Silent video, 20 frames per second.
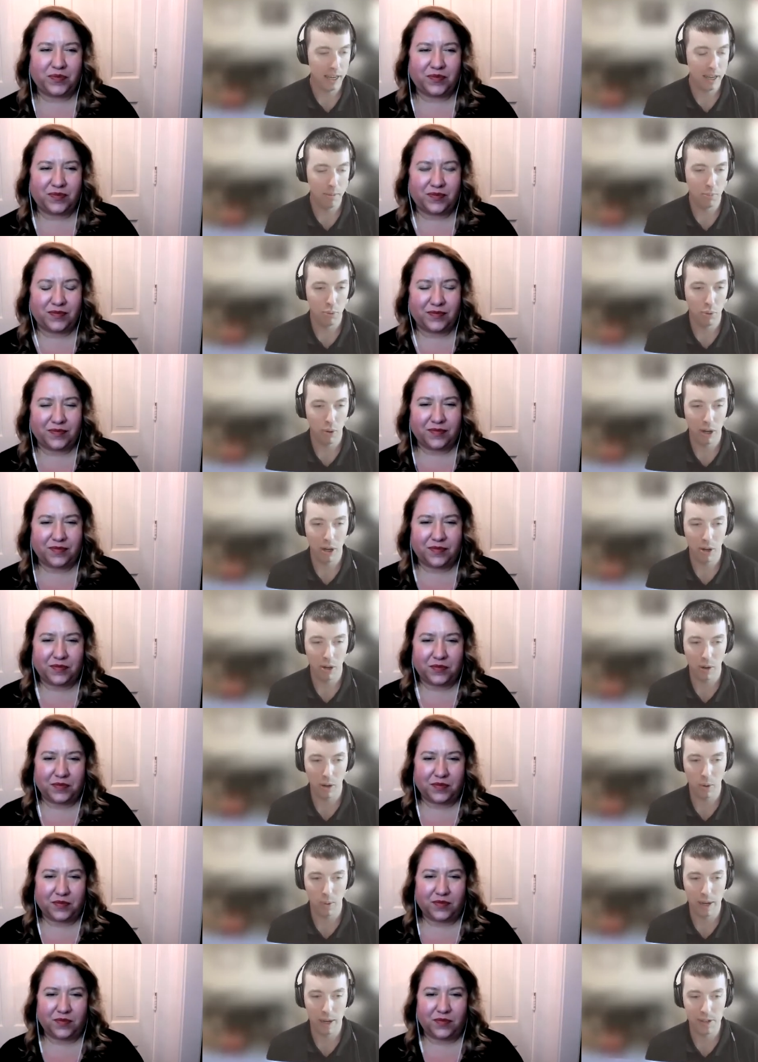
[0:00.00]
Speaker 1: in prayer
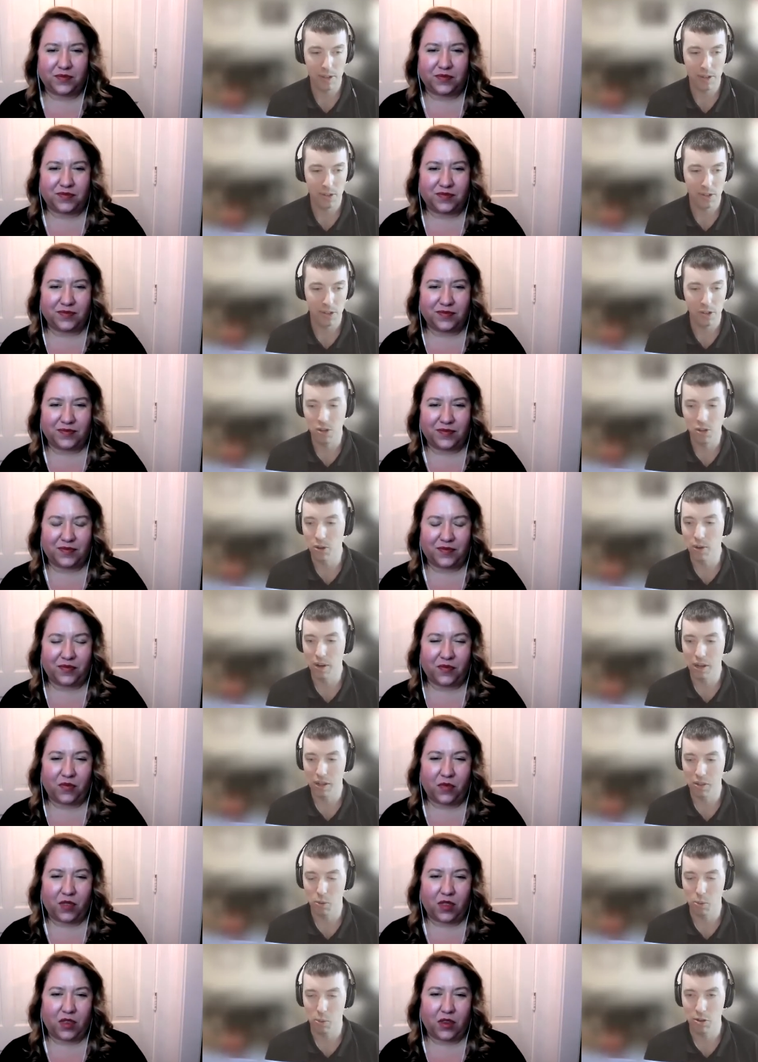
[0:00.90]
requests
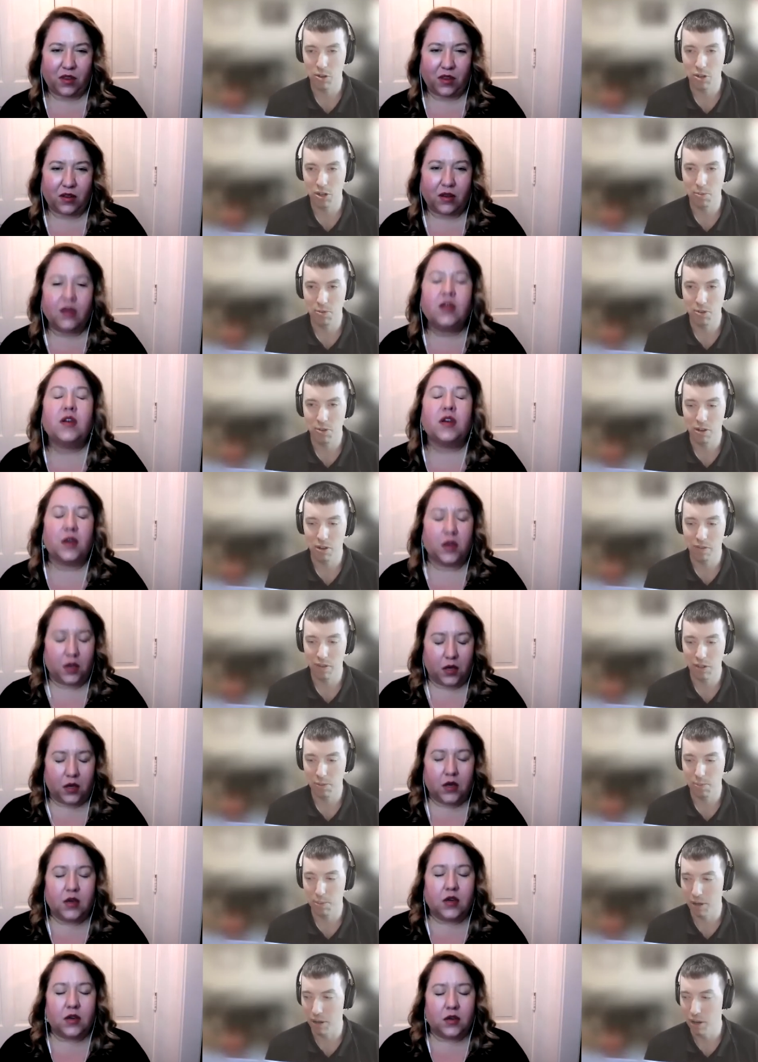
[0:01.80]
during the worship
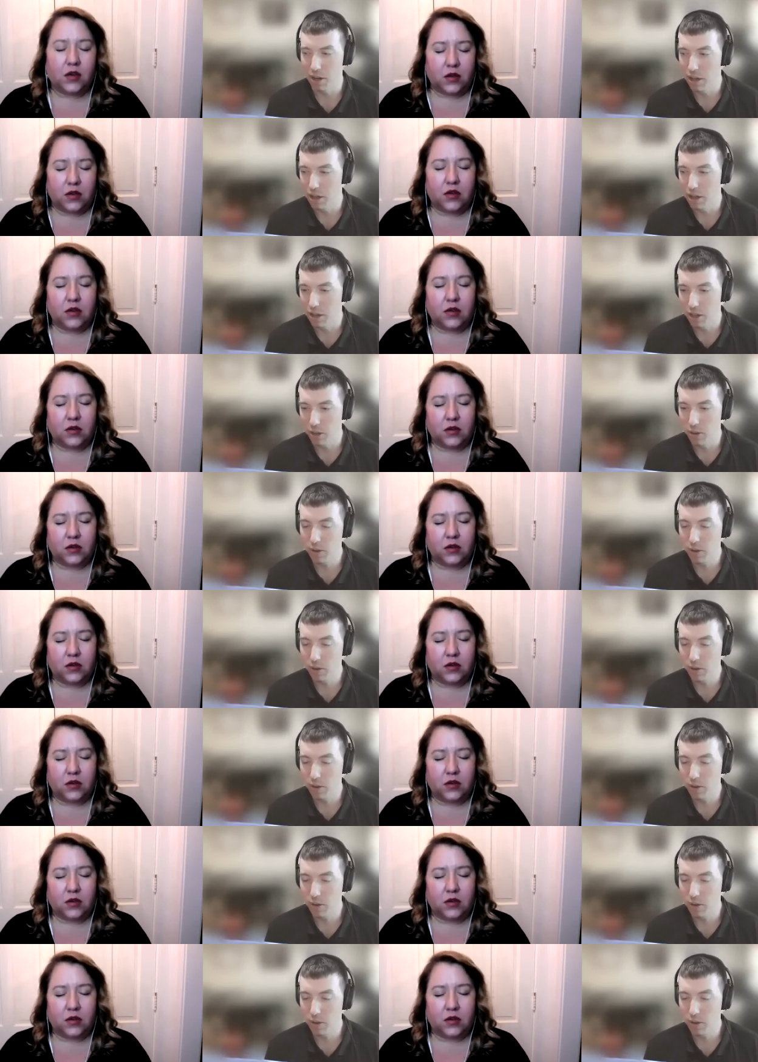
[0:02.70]
service but you